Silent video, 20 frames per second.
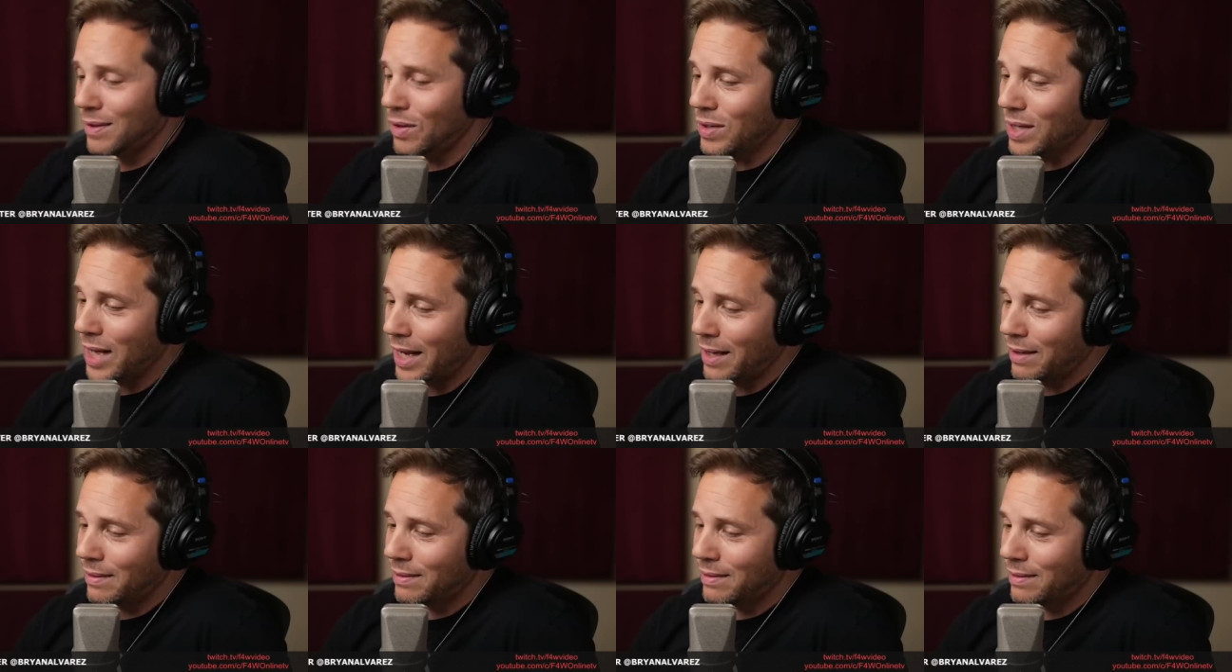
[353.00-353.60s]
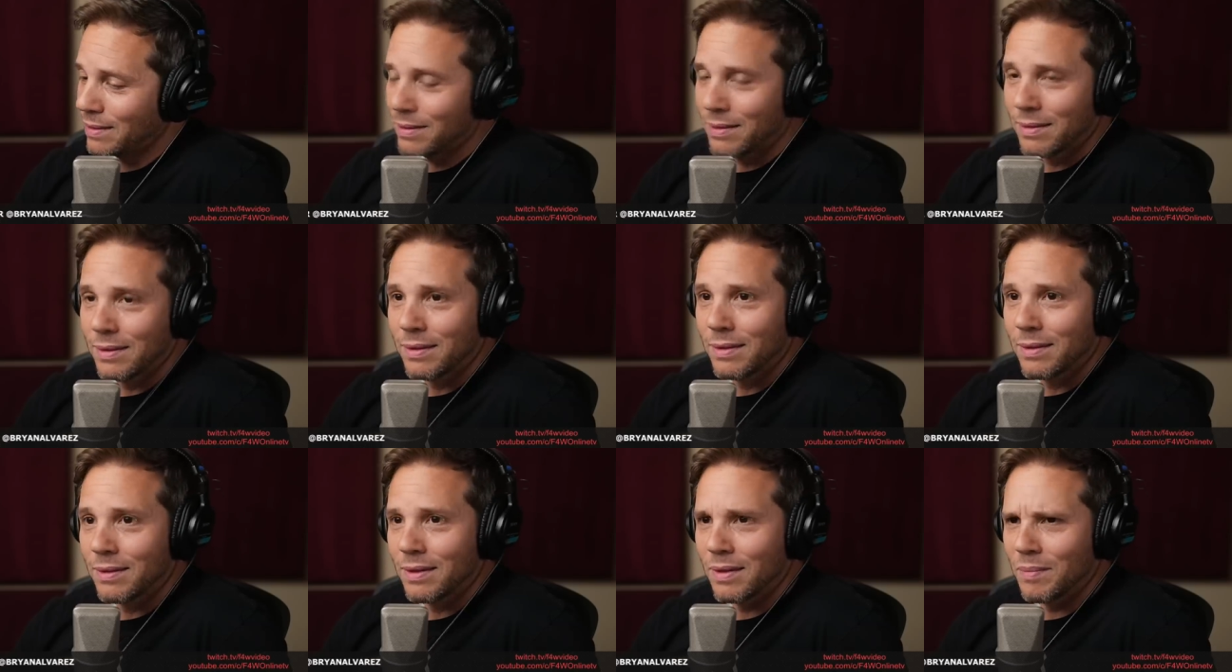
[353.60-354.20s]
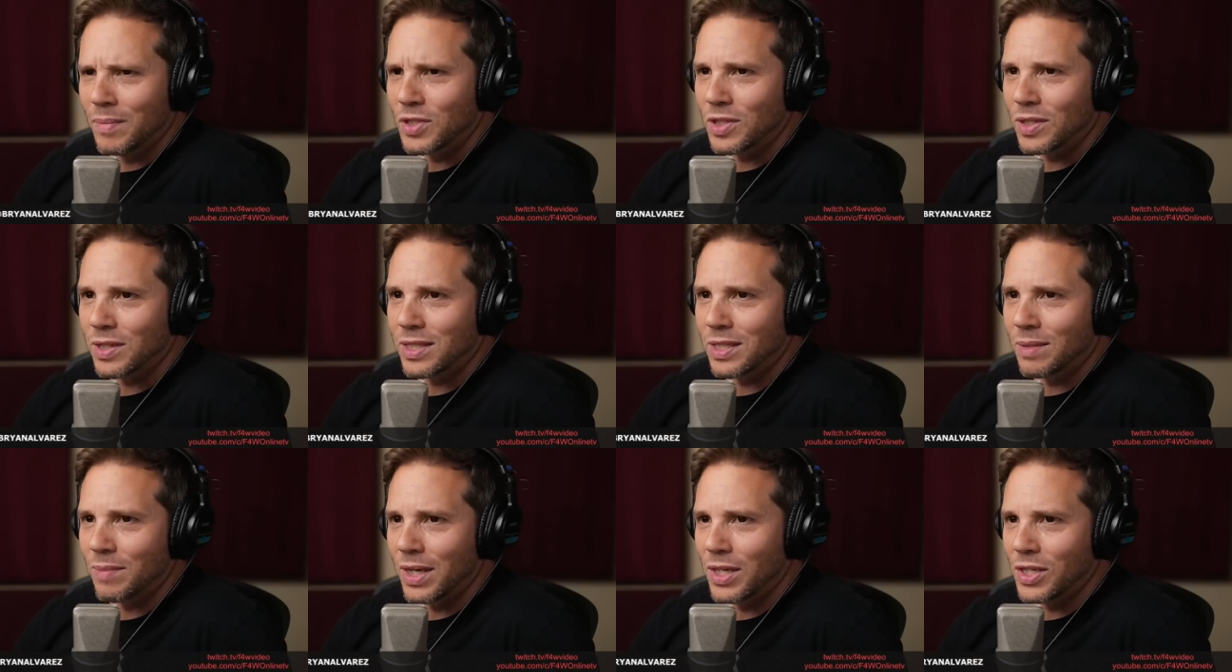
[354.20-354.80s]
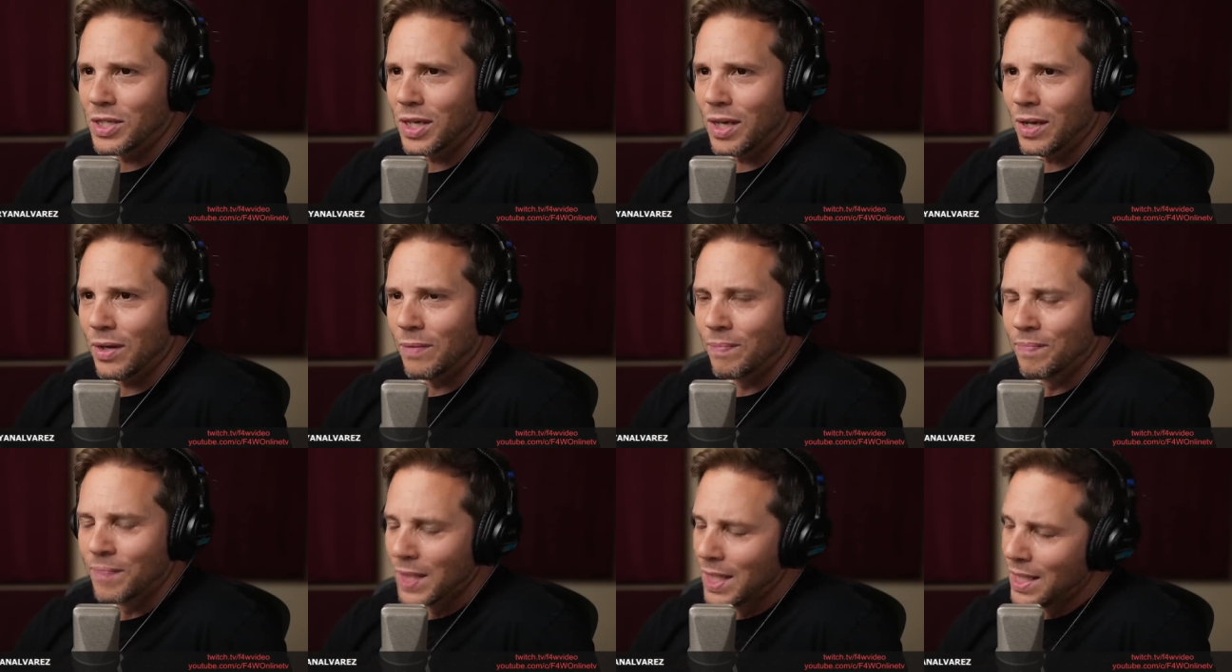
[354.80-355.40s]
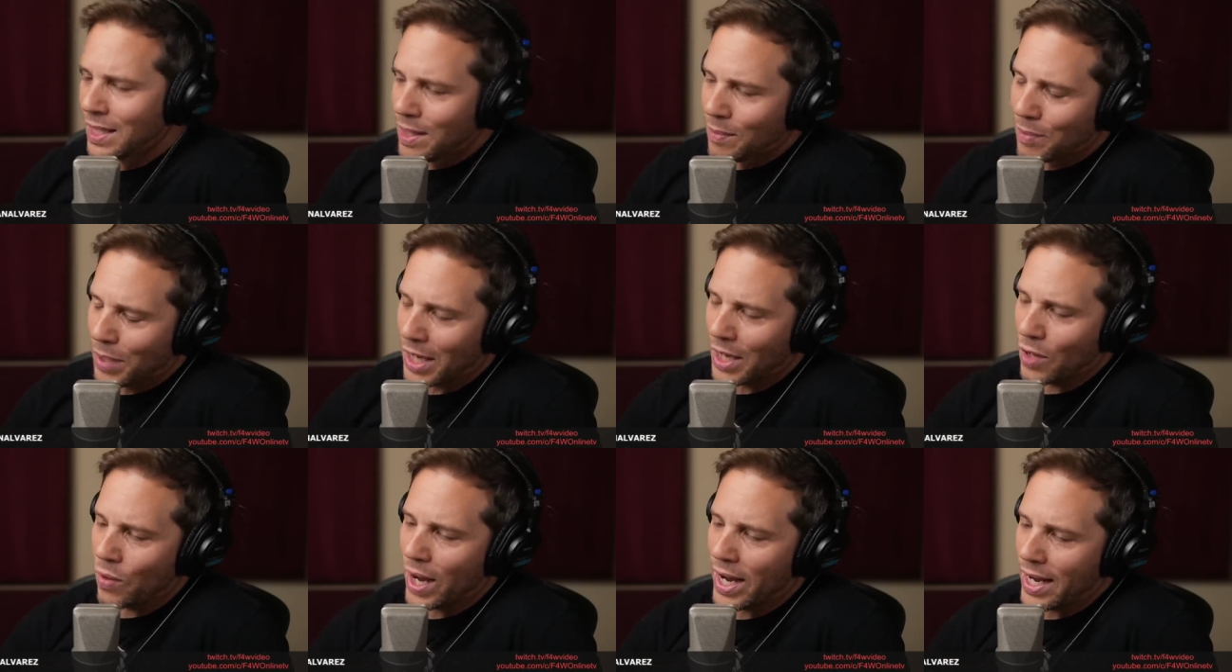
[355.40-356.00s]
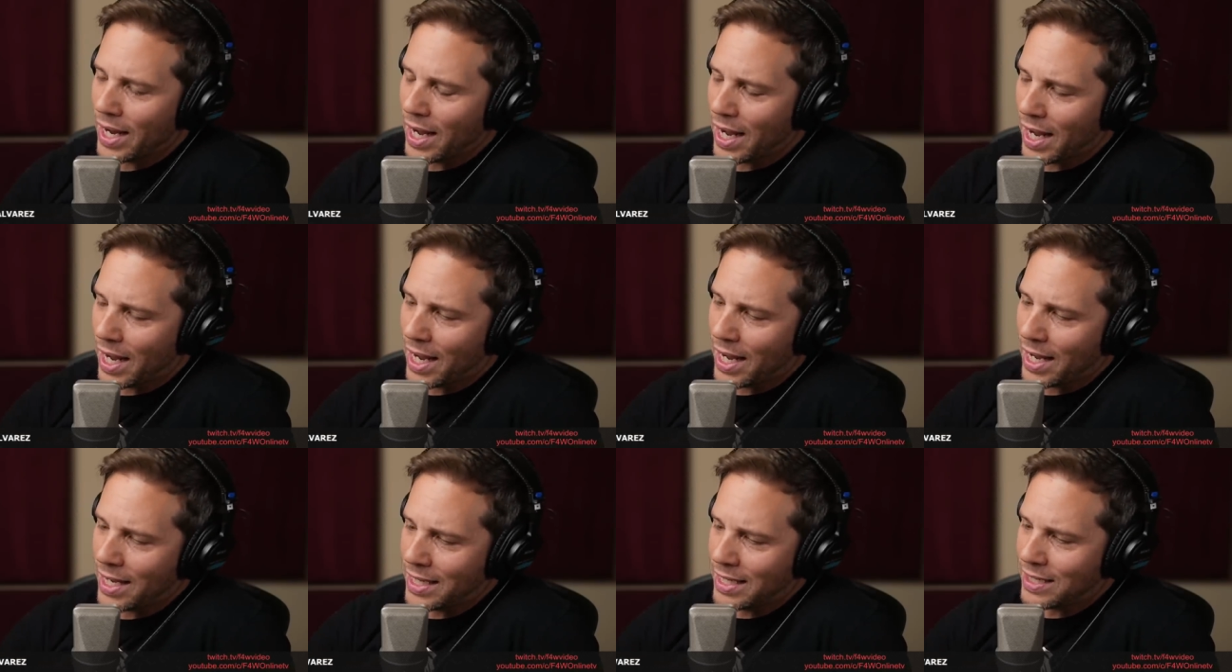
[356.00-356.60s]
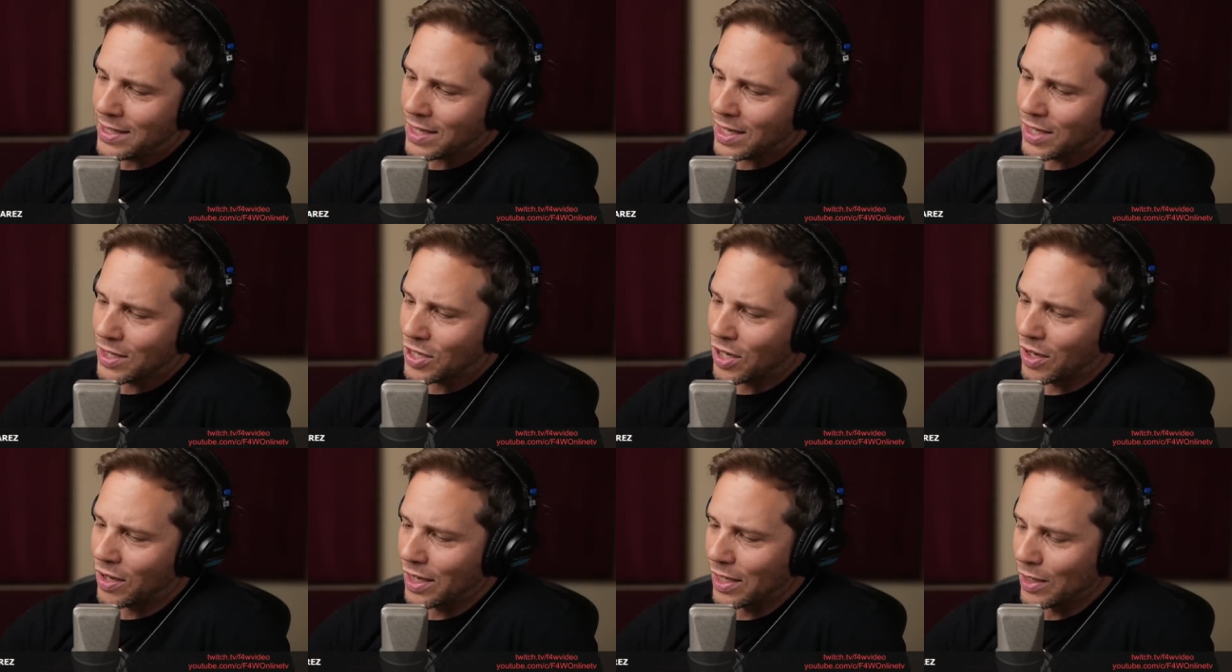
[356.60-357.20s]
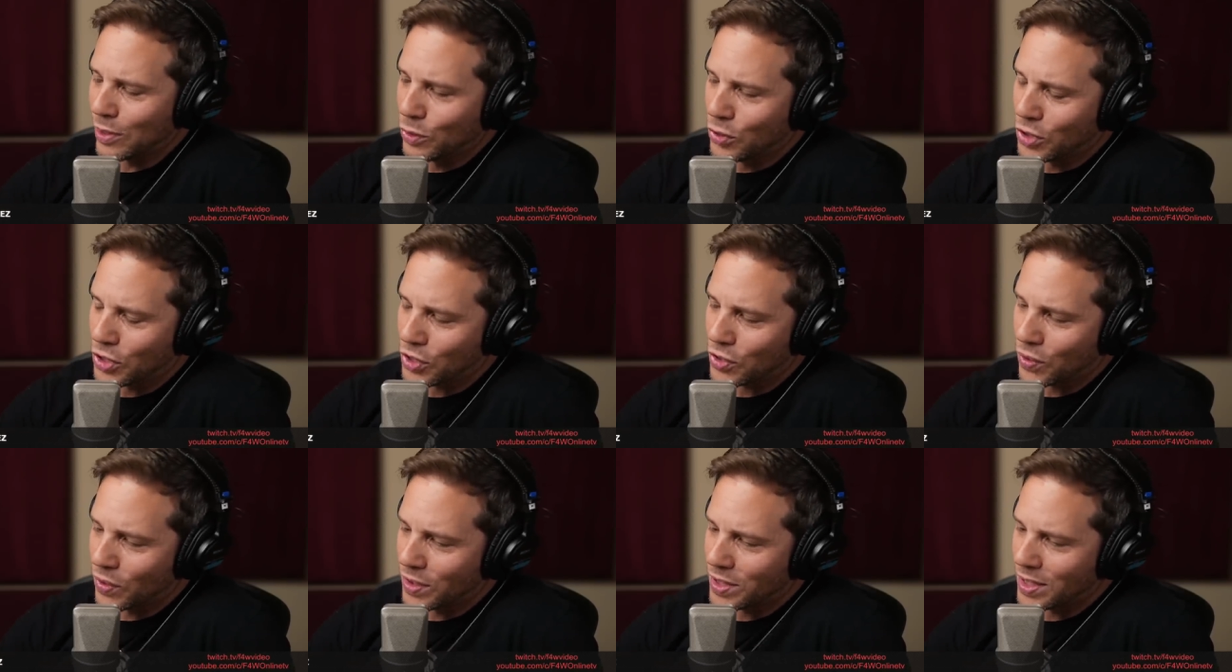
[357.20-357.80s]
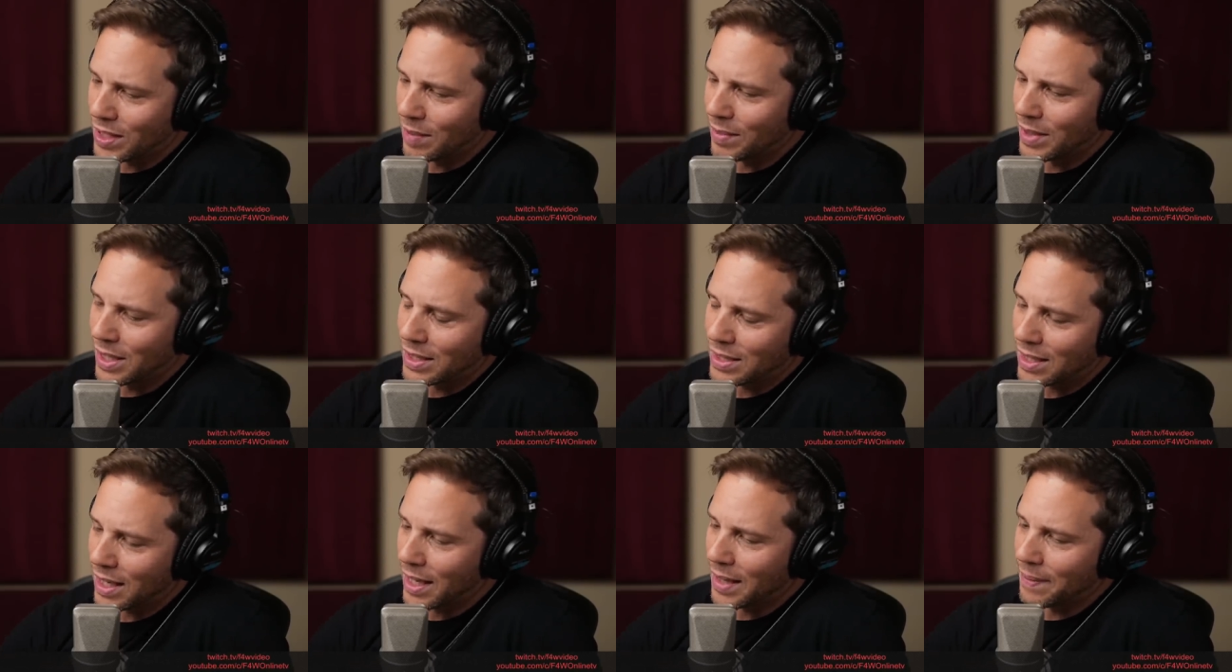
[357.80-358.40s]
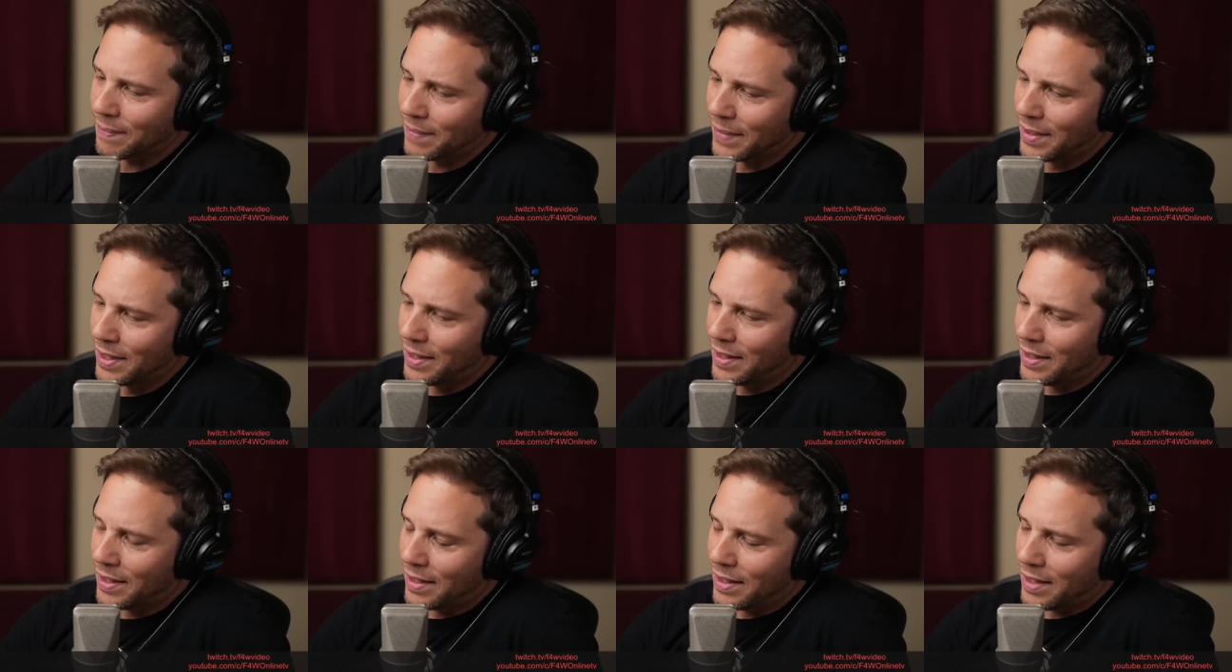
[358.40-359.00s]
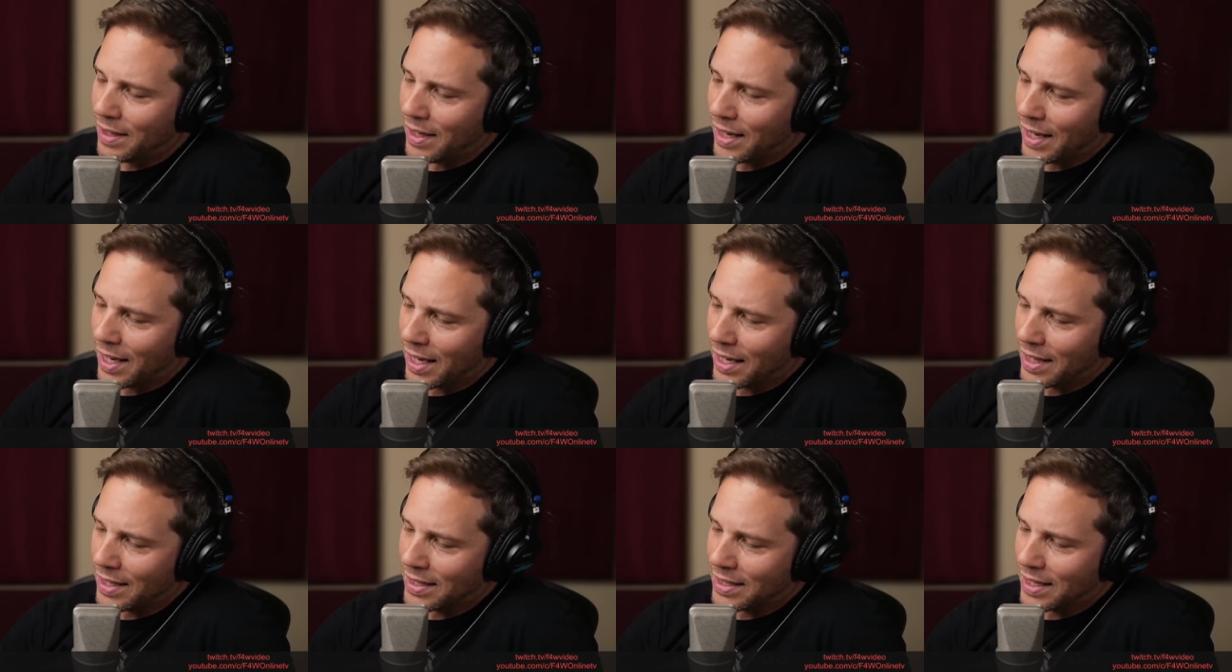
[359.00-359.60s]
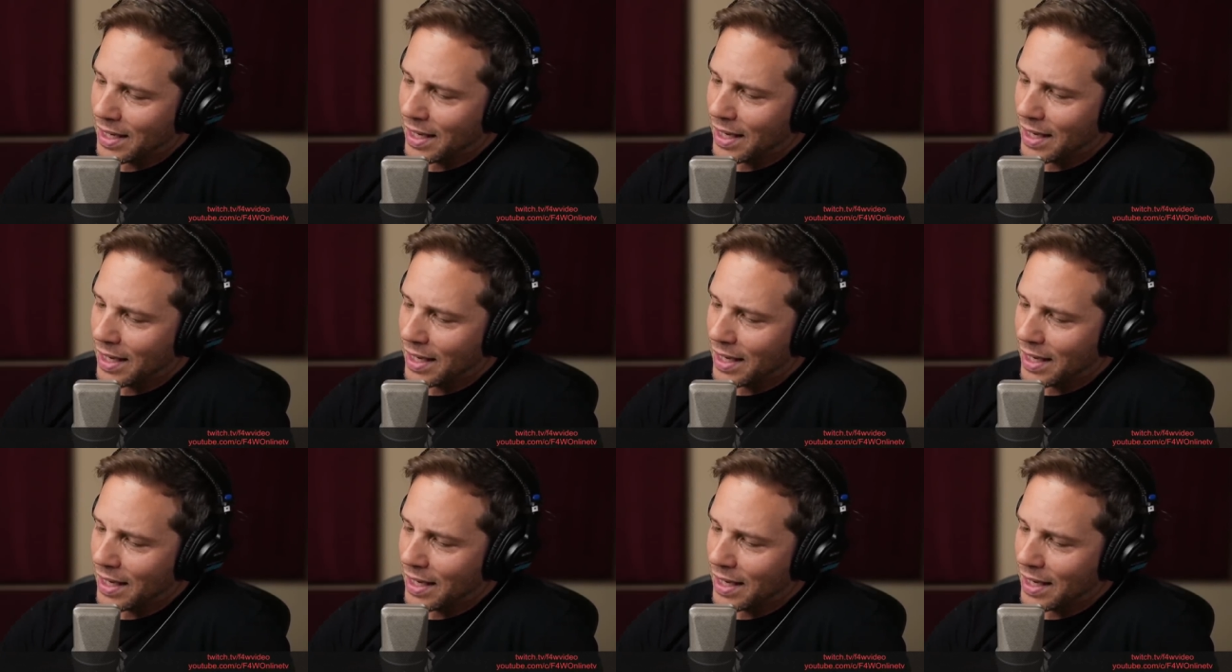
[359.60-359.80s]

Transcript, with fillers: Okay, must have listened to my show. But anyway, uh, he's going to target Luchasaurus in the meantime, and